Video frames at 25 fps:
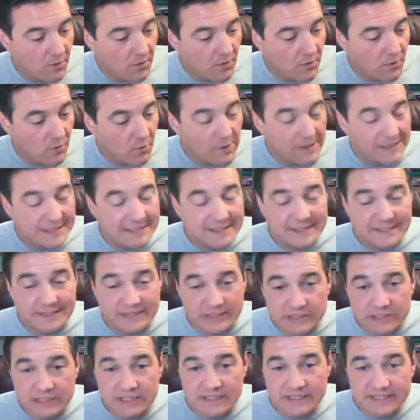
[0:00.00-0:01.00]
We
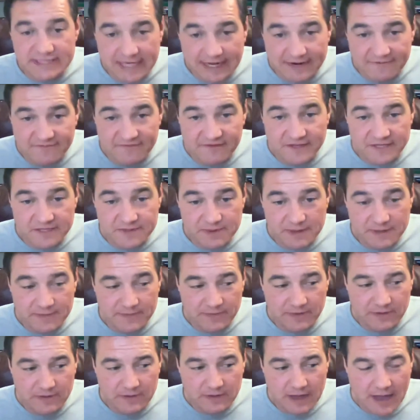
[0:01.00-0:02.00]
still can save these
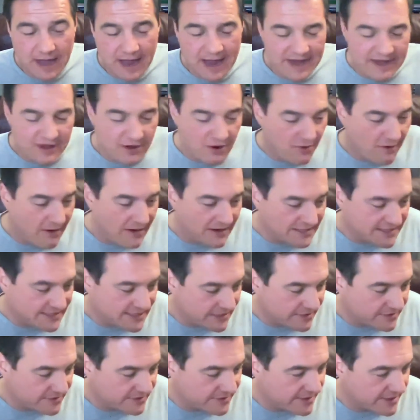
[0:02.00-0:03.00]
people. I know I
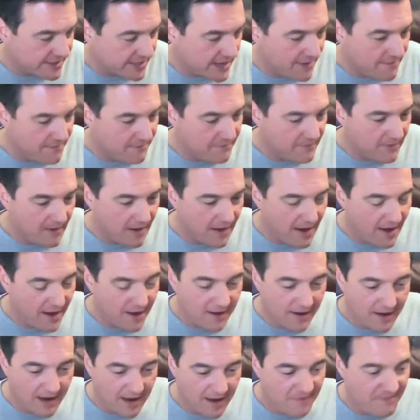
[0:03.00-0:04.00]
sound like I
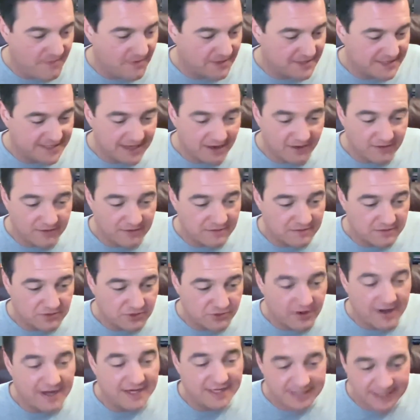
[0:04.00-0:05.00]
must sound
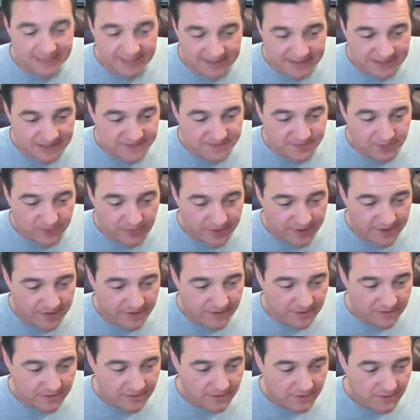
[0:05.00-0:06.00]
crazy at this point,
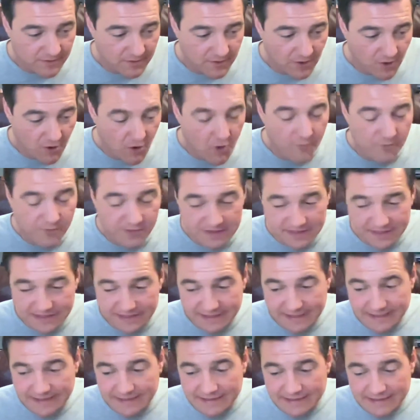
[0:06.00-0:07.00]

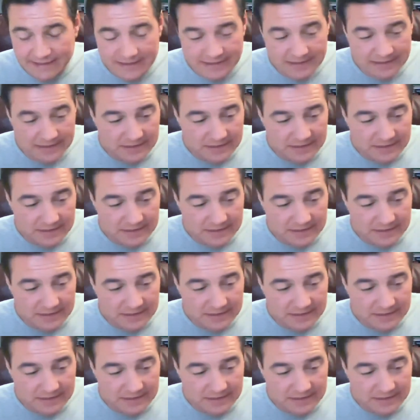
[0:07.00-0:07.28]
hopelessly,